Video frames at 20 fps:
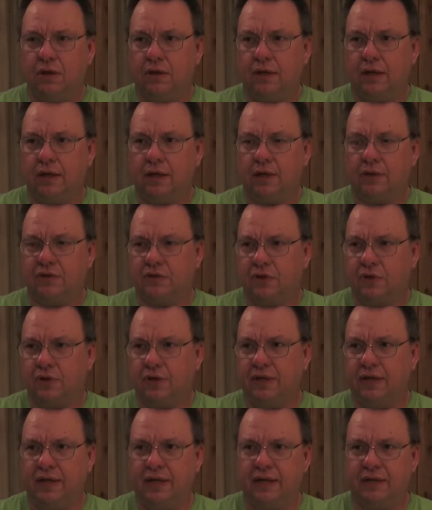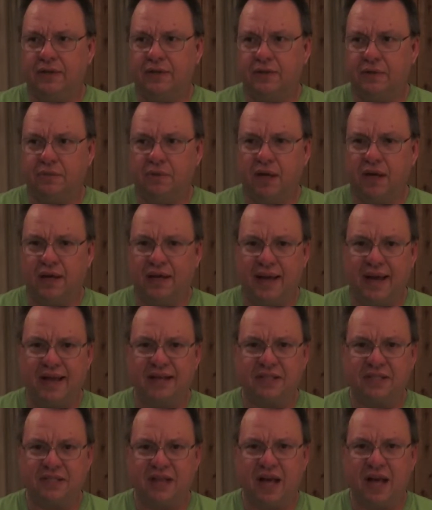and I was going to need a
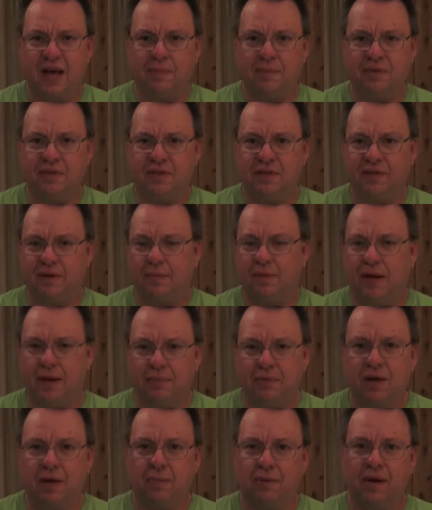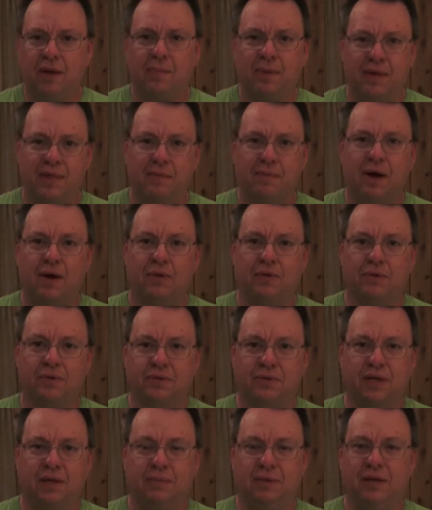gas stop and stuff. I mean, I'm coming up on the
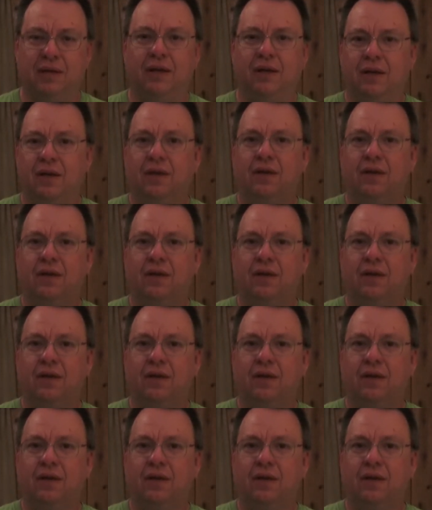mountains. I mean,